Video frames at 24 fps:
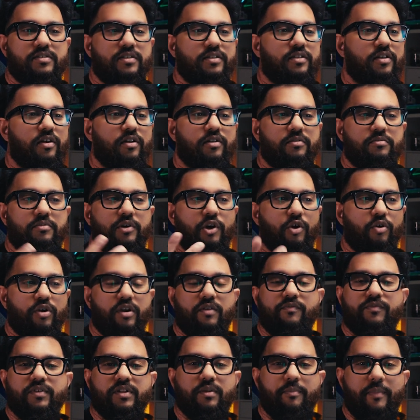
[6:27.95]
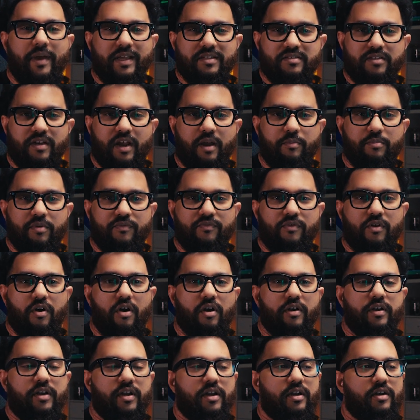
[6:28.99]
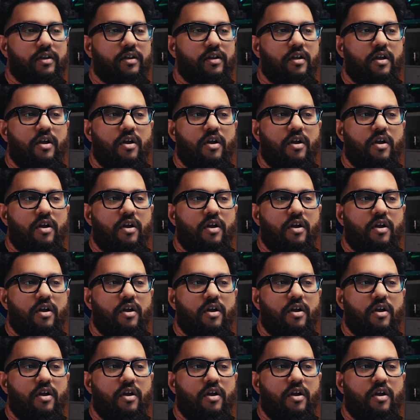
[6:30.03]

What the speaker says: either looking for the best type of content